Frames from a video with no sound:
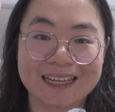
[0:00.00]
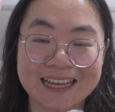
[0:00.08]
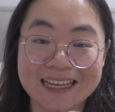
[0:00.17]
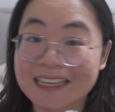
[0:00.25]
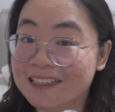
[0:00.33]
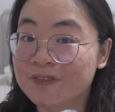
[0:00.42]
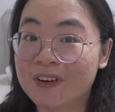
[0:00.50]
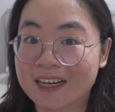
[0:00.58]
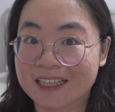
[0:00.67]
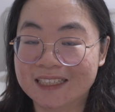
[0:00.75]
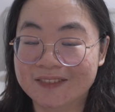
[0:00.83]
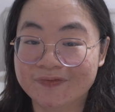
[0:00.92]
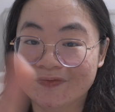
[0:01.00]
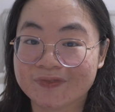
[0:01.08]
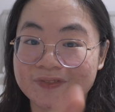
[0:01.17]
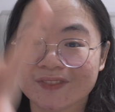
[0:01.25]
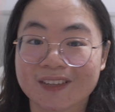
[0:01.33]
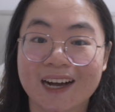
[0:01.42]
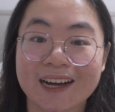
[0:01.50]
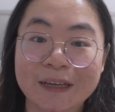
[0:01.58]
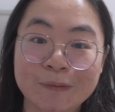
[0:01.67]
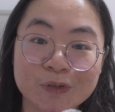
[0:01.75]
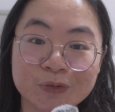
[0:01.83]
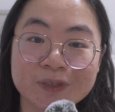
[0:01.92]
it is fine. I
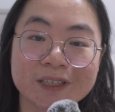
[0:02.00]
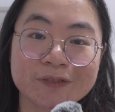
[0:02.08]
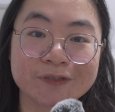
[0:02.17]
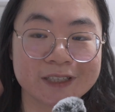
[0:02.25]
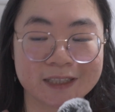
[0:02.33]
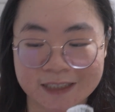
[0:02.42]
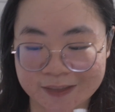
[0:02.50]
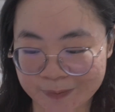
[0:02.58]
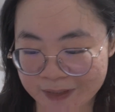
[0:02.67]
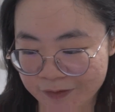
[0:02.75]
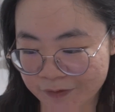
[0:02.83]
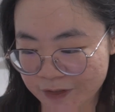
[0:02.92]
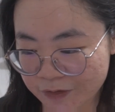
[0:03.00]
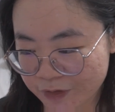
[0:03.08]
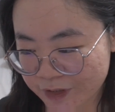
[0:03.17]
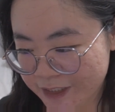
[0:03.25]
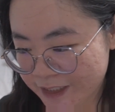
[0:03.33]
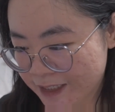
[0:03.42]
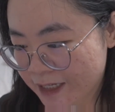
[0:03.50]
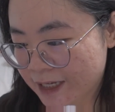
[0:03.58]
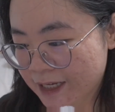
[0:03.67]
am doing a very last minute recording,